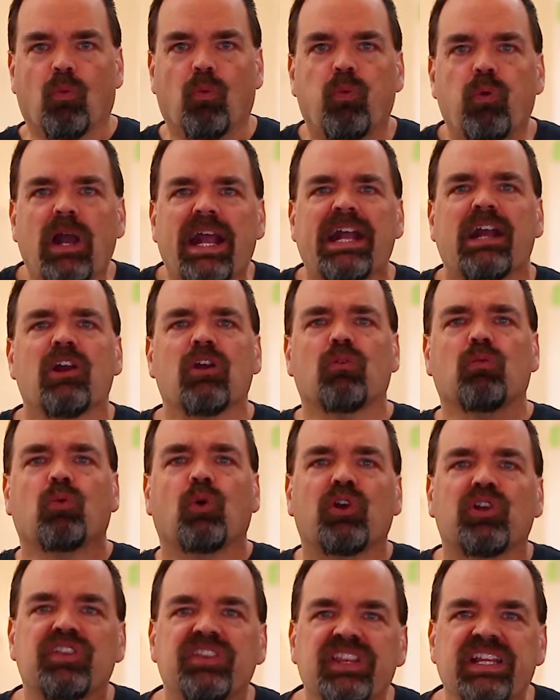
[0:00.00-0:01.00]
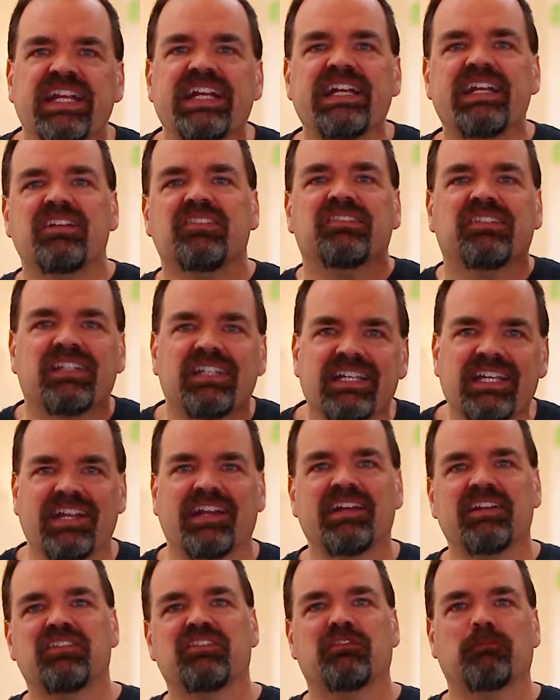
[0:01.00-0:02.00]
Where were these
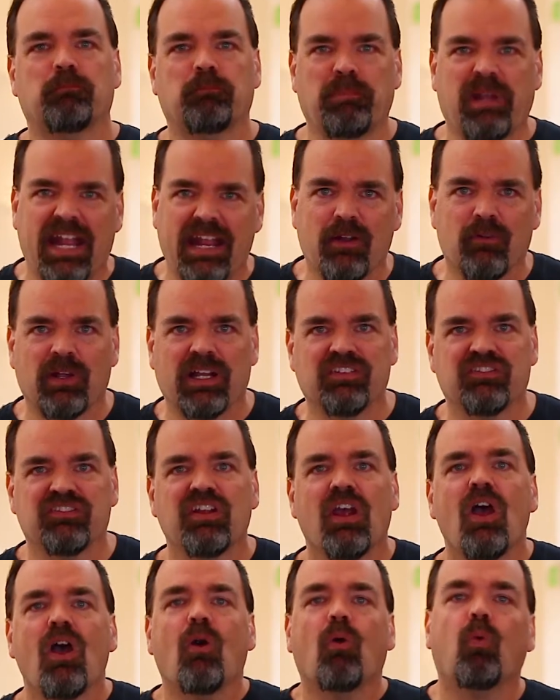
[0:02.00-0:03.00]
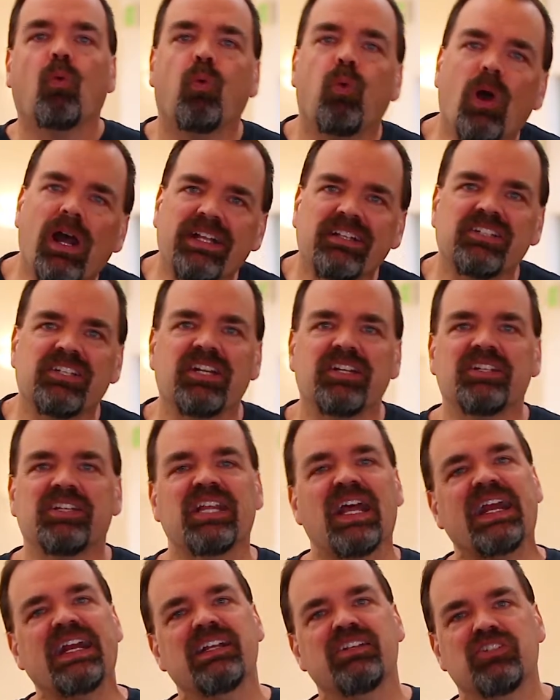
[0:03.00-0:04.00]
kids' parents? What did
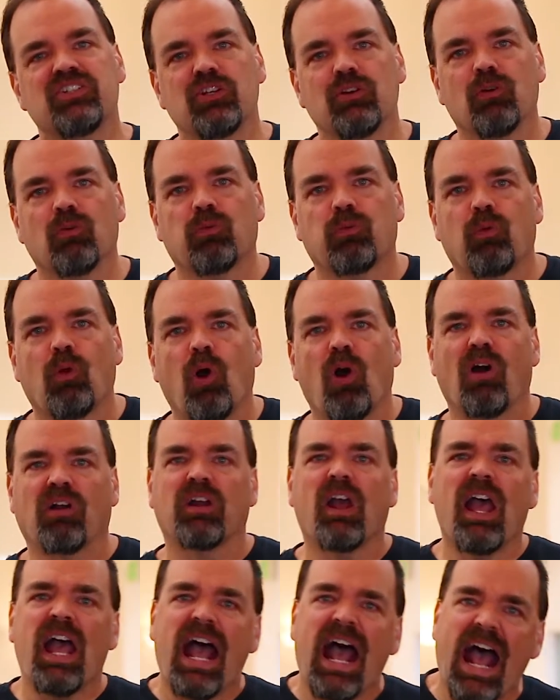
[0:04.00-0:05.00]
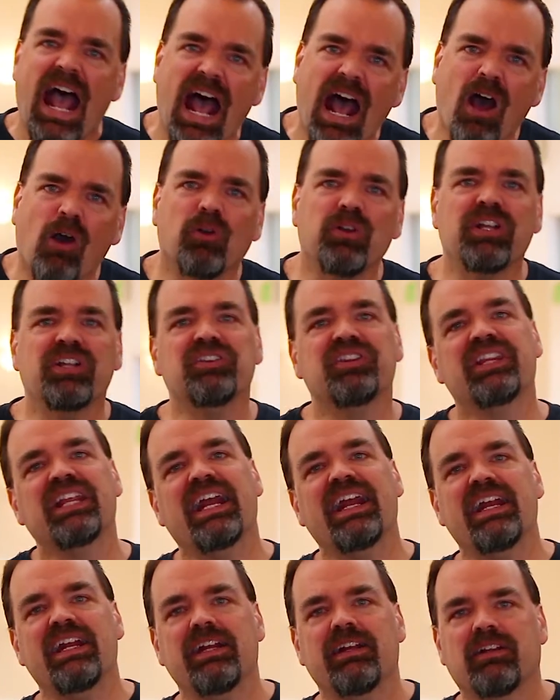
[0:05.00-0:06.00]
they do wrong? How did
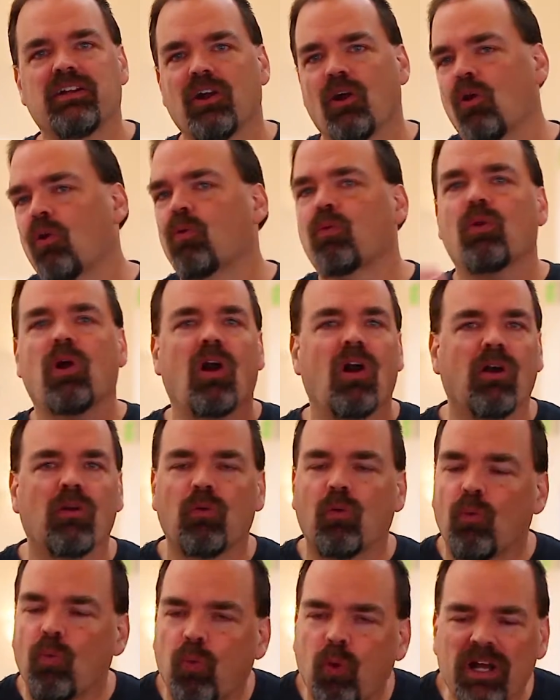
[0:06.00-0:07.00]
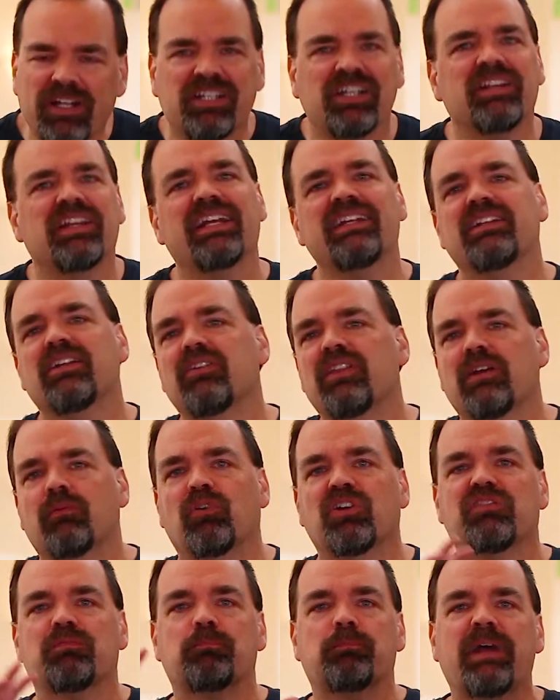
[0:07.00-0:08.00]
they go wrong? What did they do that
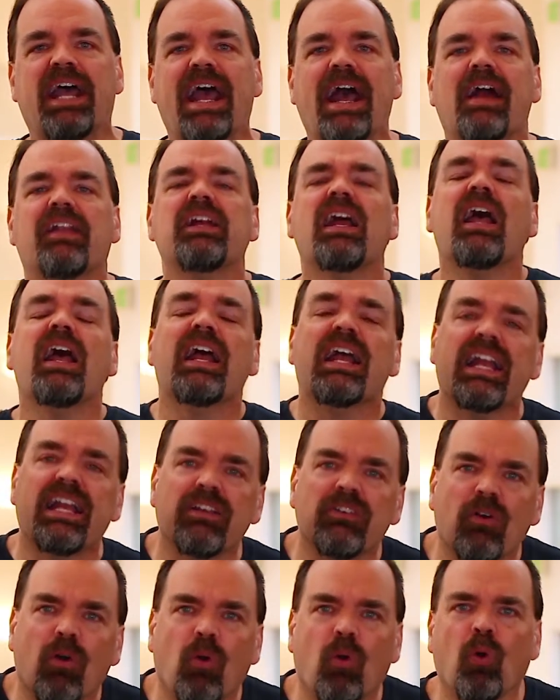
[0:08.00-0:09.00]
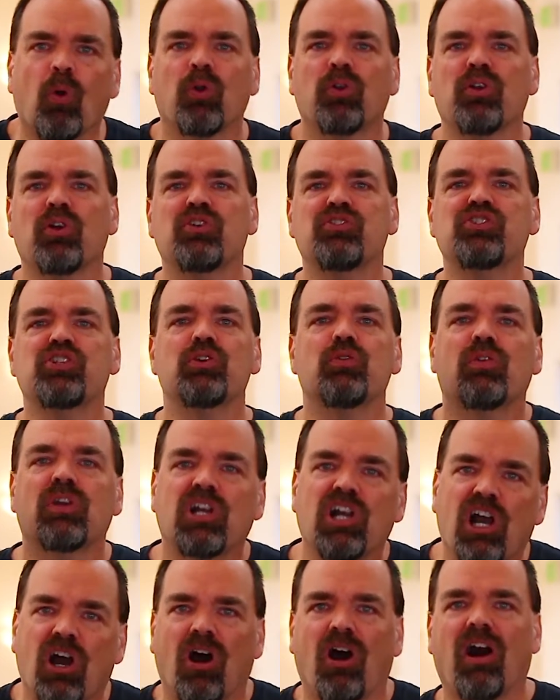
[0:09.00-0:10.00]
was bad in order to
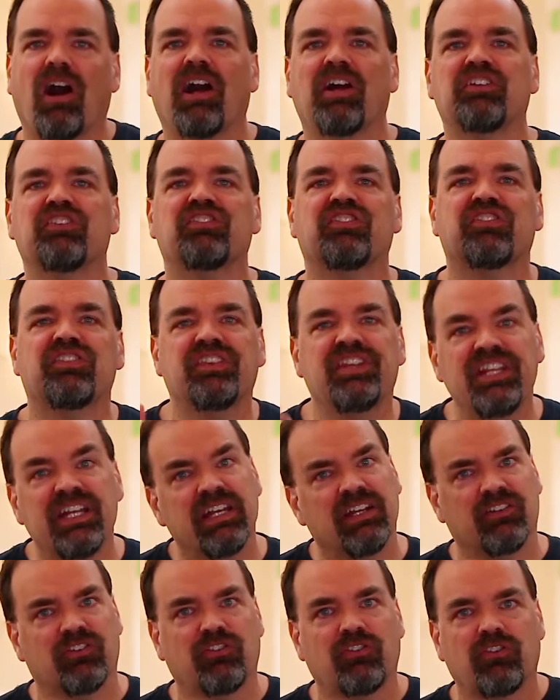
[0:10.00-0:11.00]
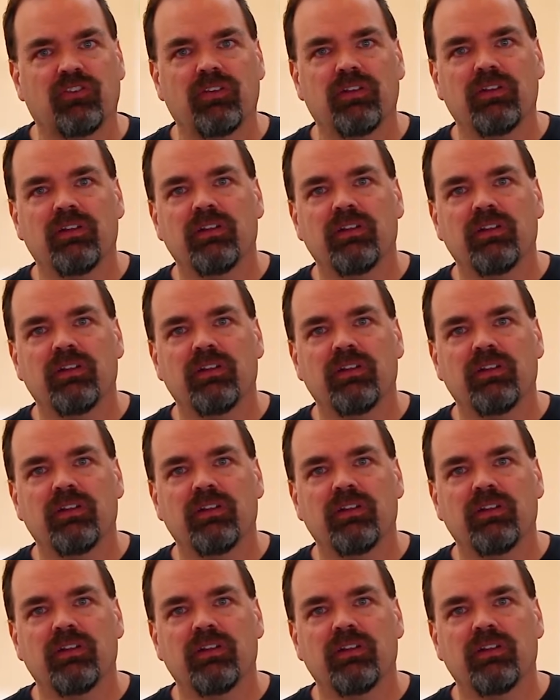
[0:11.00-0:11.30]
cause this?